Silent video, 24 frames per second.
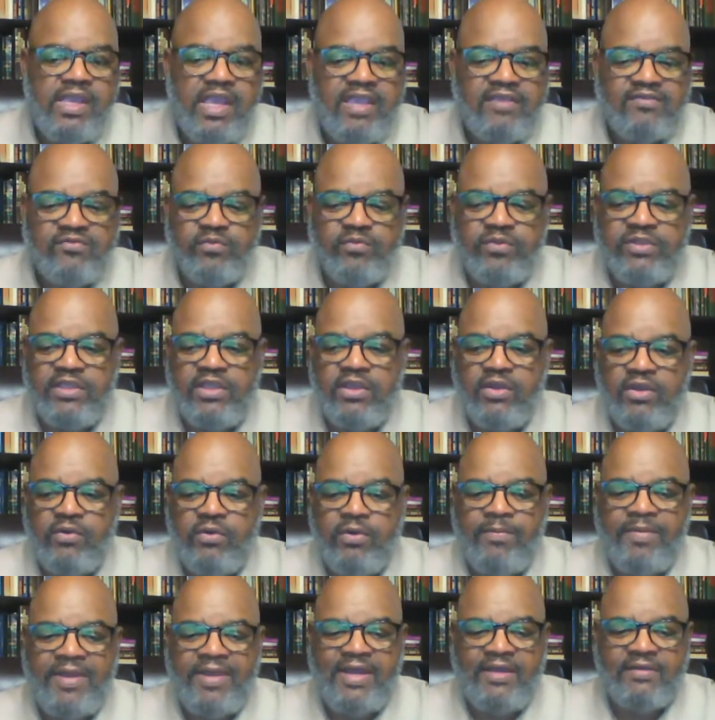as we
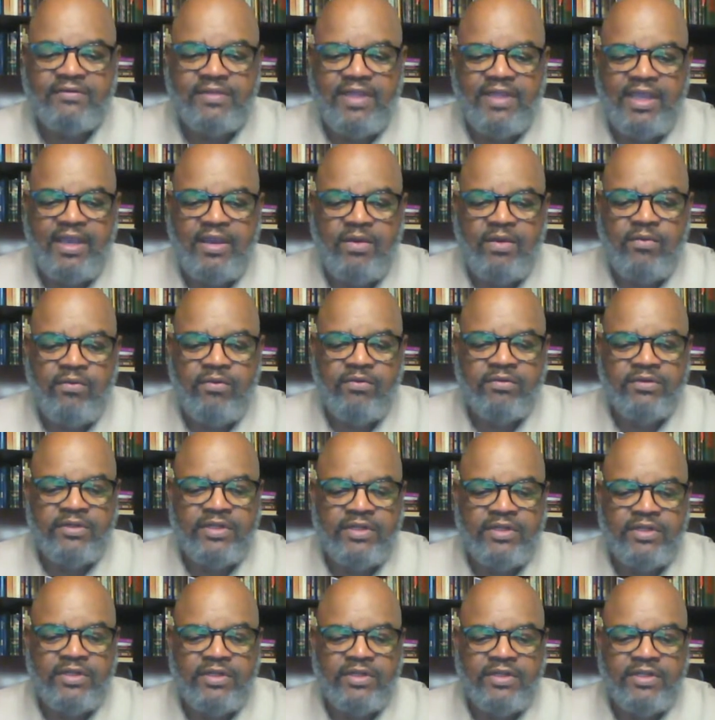go about
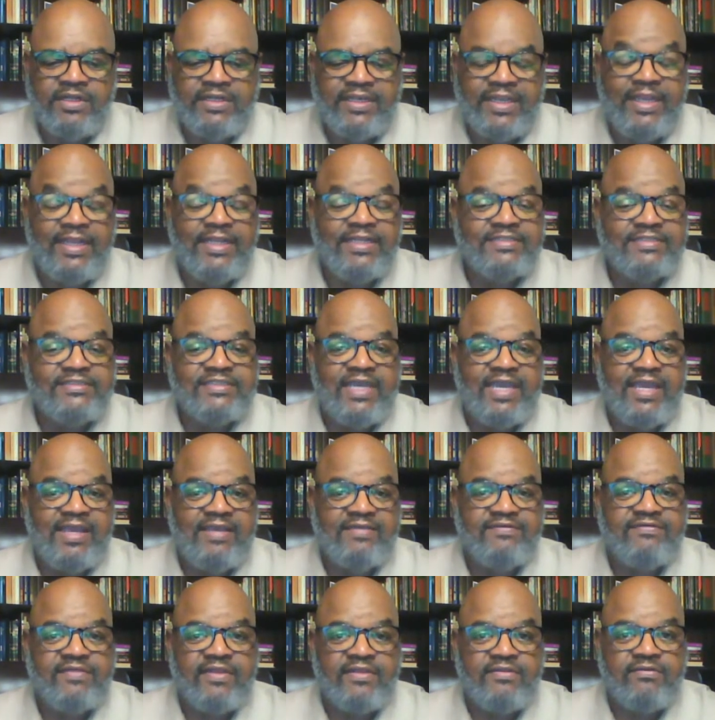our daily
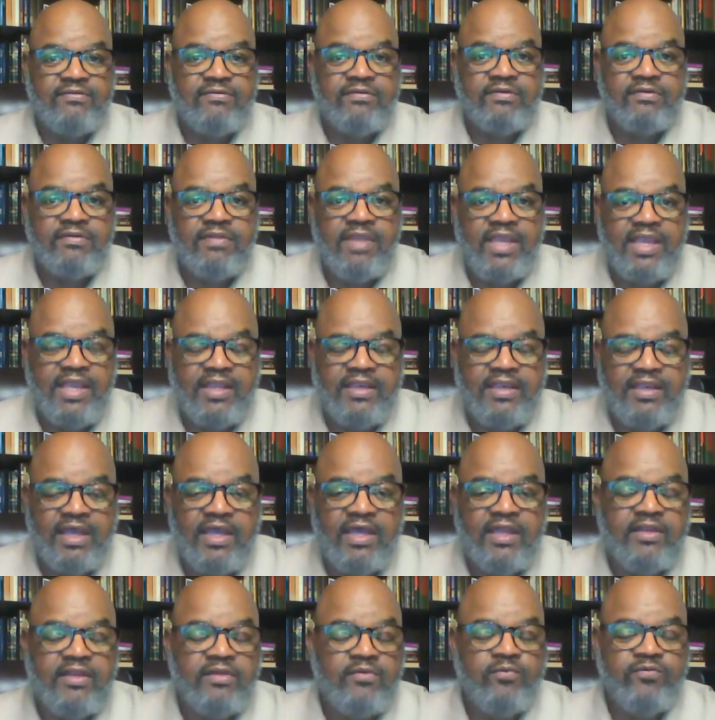task and
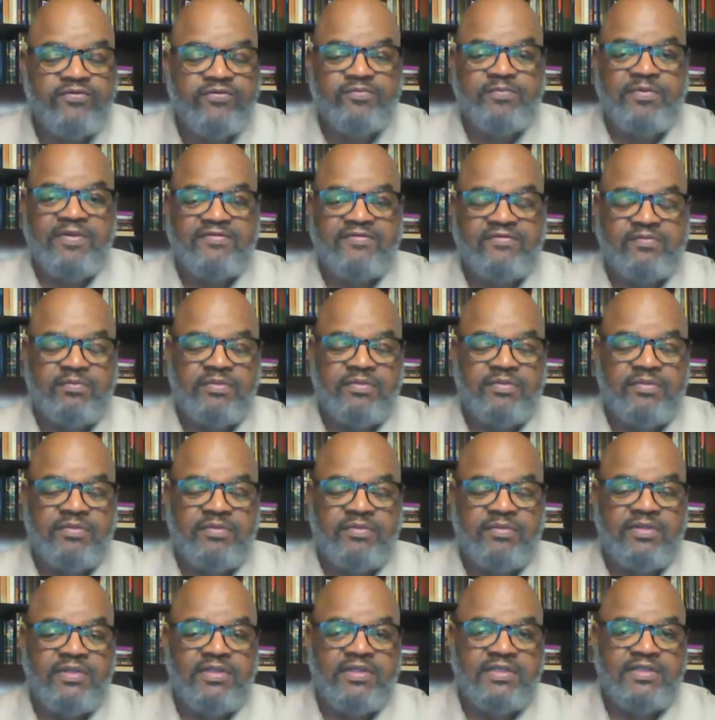honored
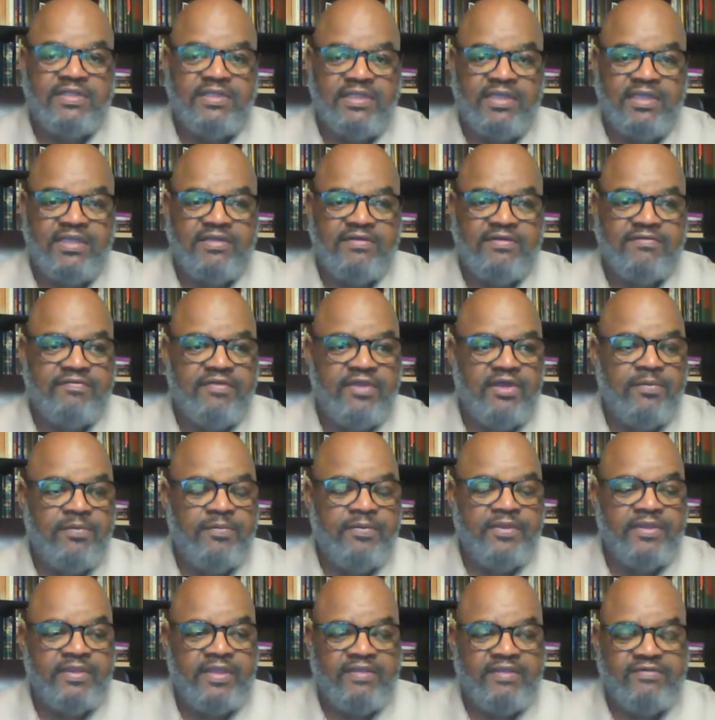responsibility of
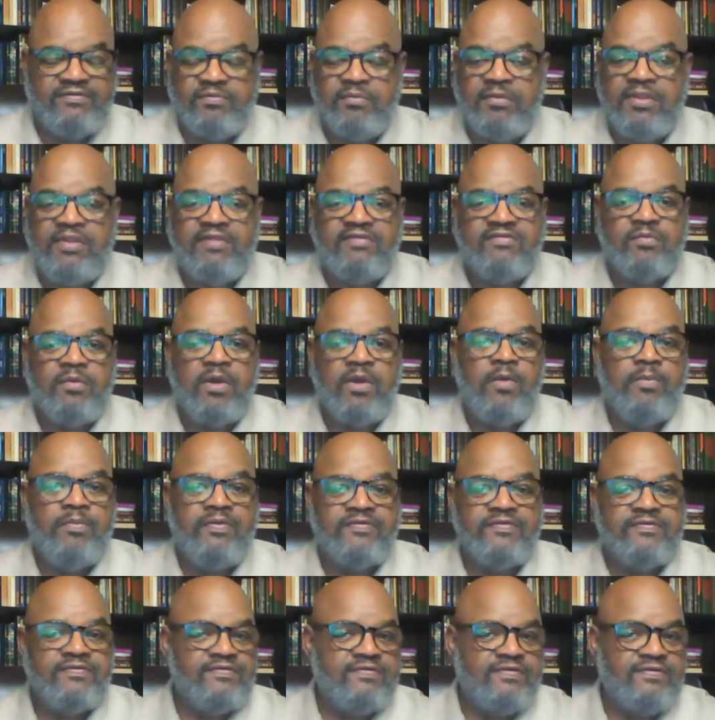helping as many
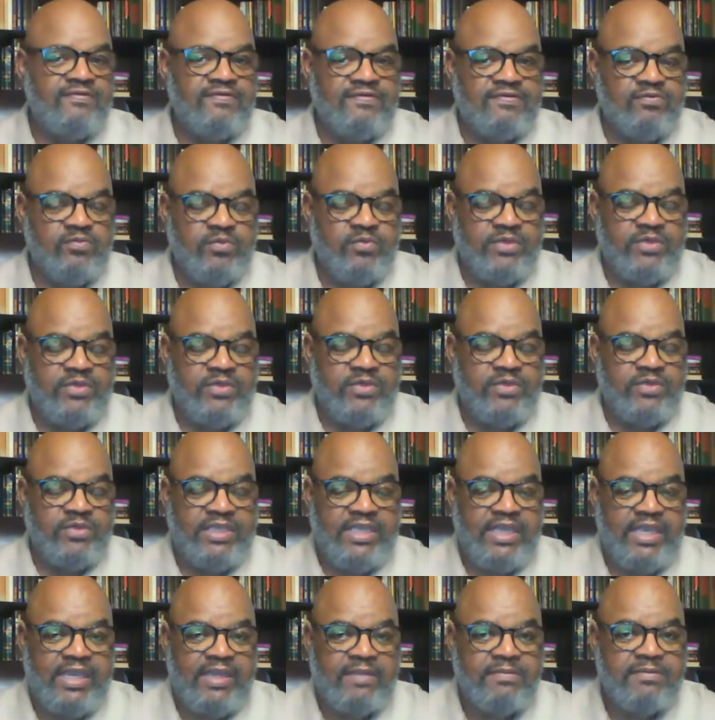small businesses as we
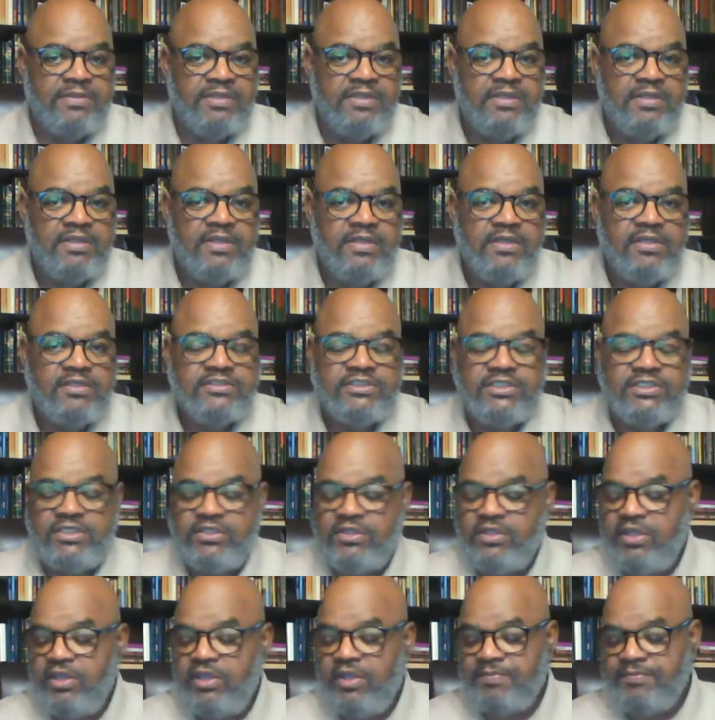can to
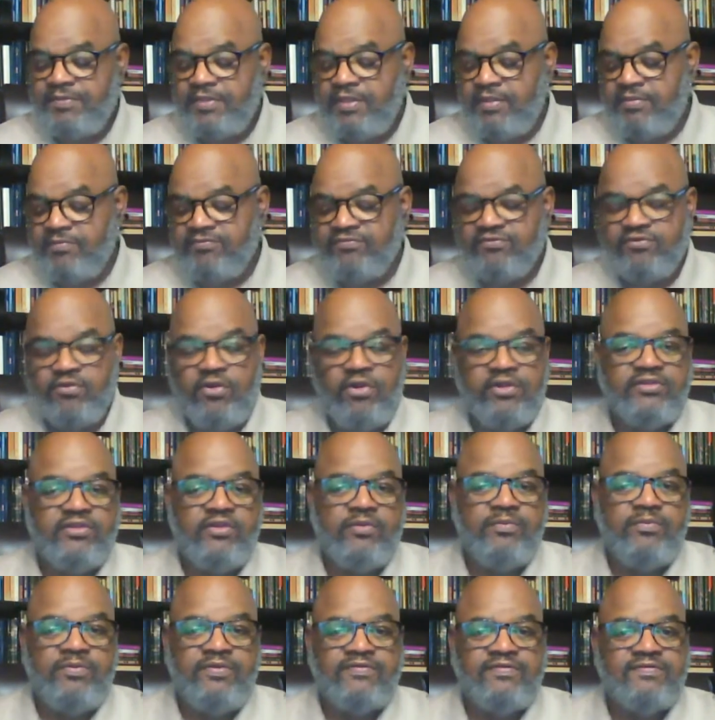either help them
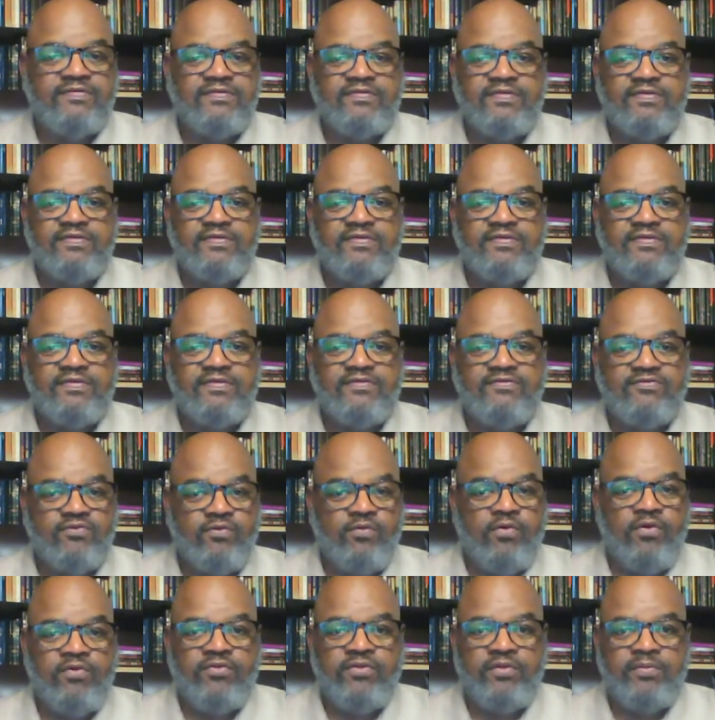start their businesses, to
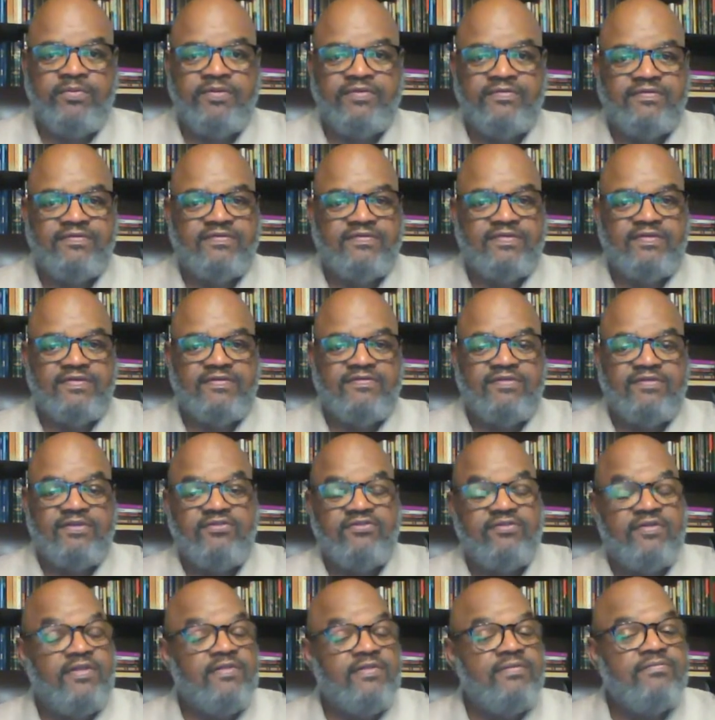grow their businesses,
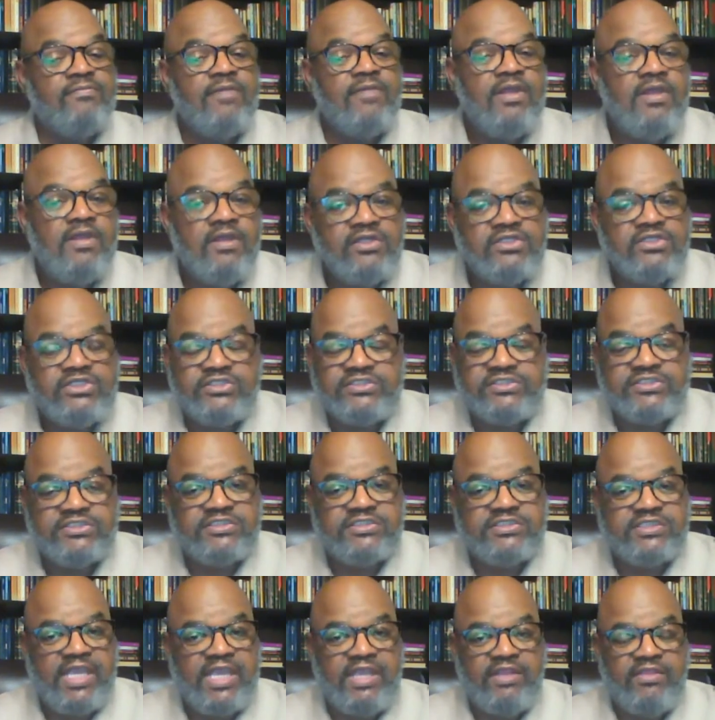and then to
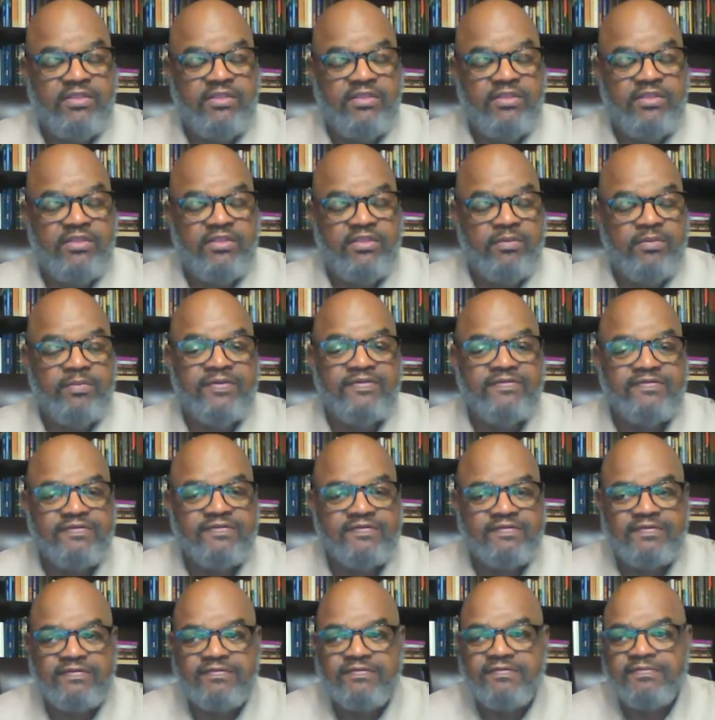sustain their
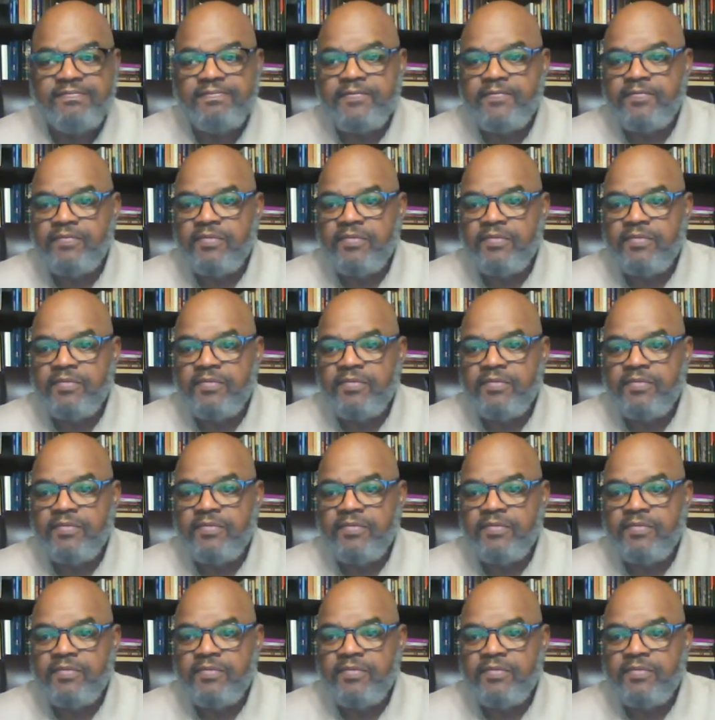businesses.